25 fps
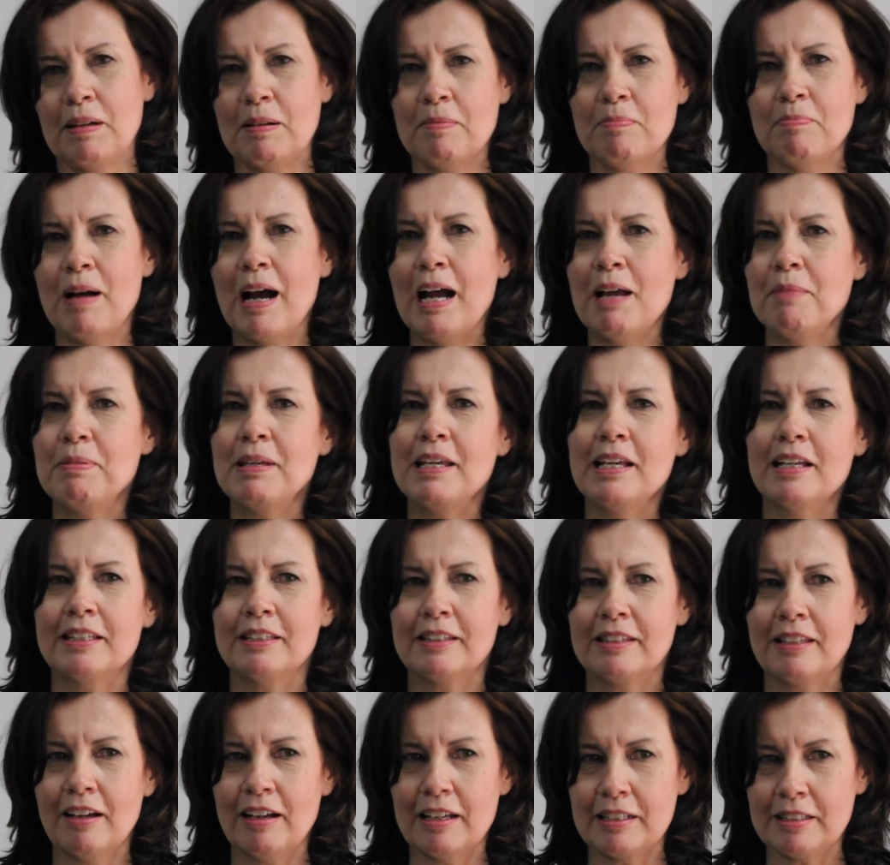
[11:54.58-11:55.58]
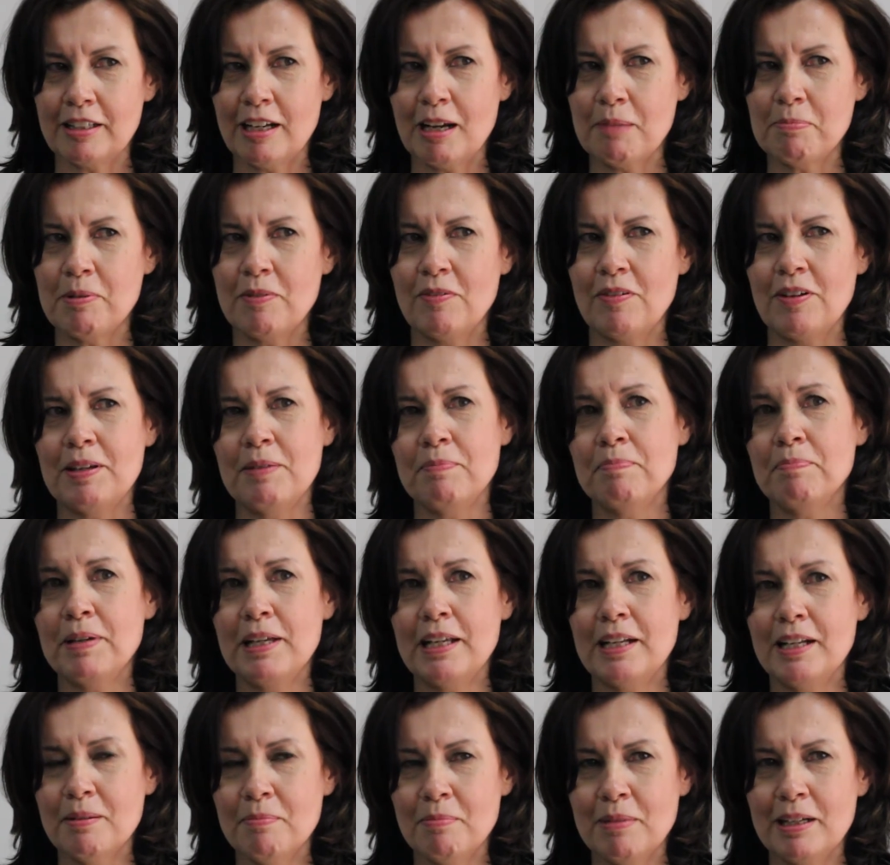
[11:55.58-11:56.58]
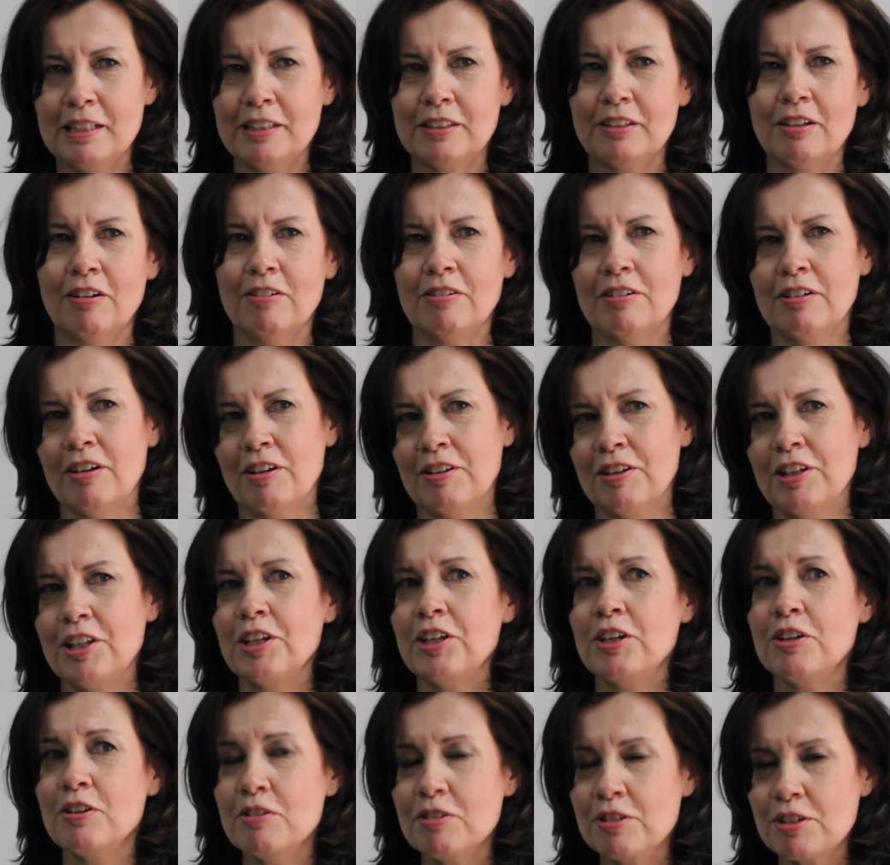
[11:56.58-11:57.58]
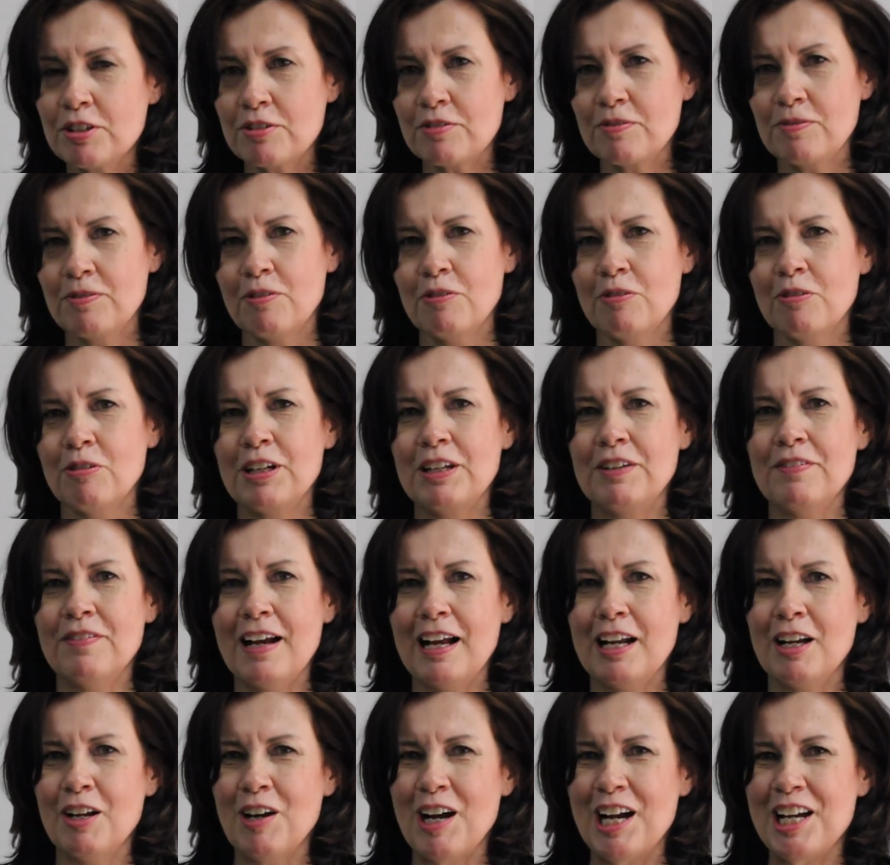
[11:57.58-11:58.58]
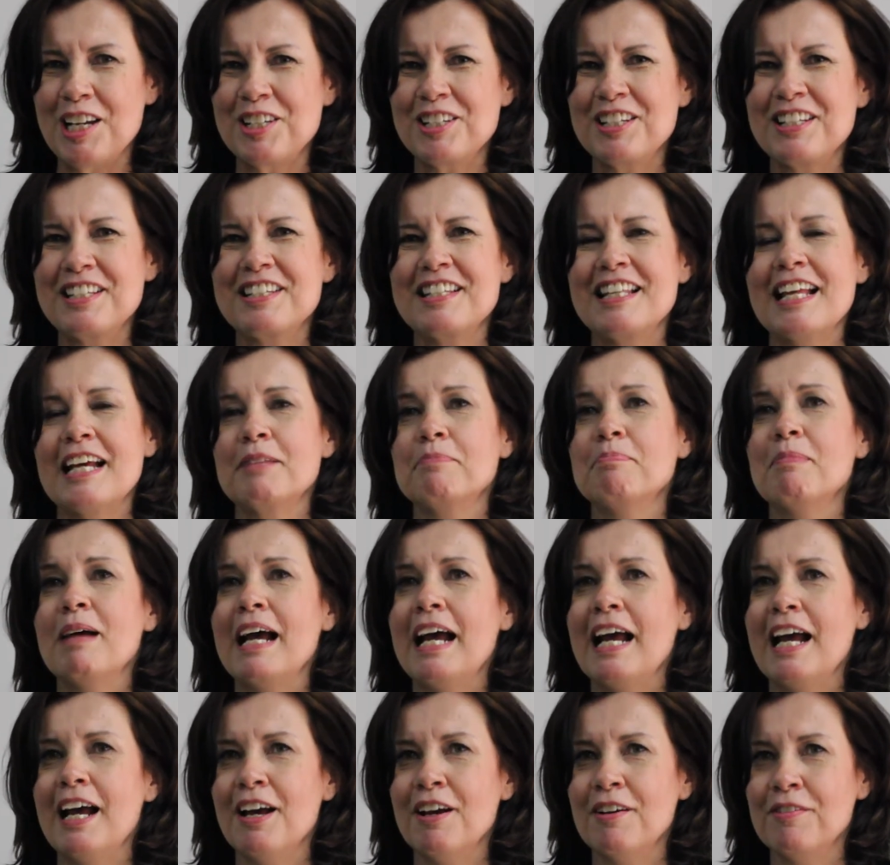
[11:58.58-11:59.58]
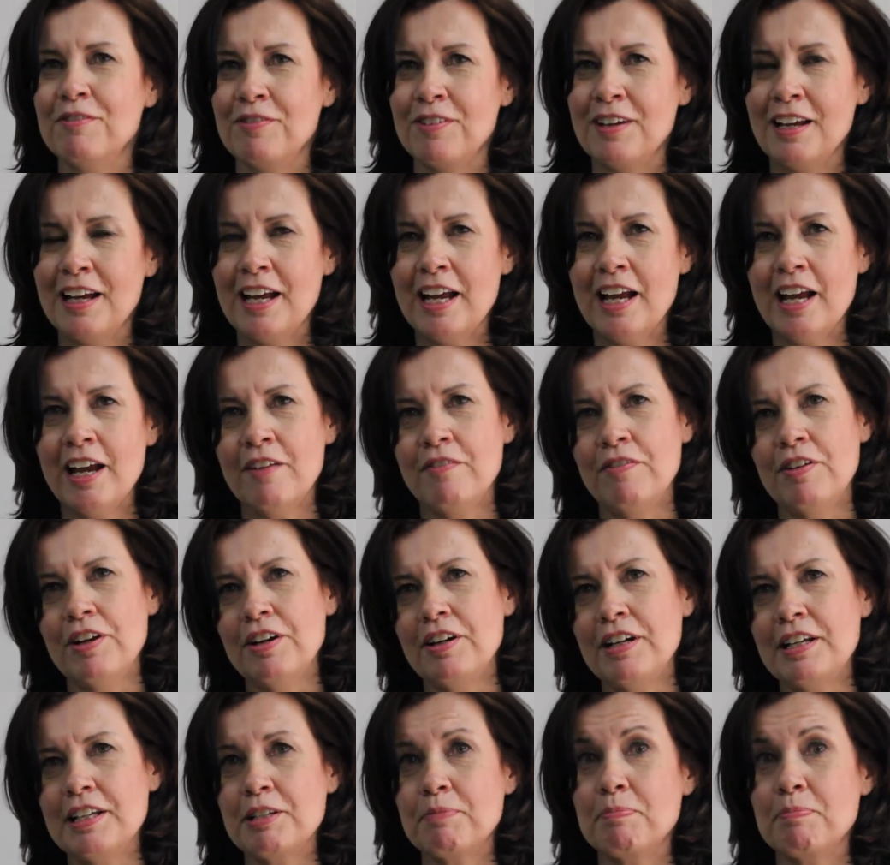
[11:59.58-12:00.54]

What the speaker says: maybe a type of an impediment on the use for evaluations that may have very